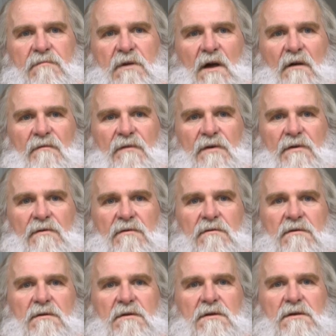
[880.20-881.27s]
I feel
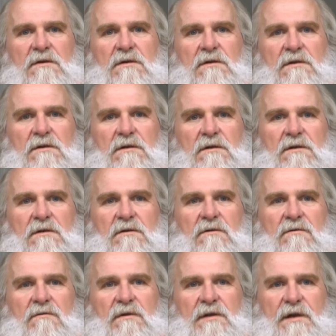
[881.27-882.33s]

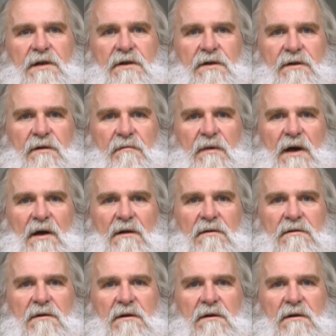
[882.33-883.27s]
really good about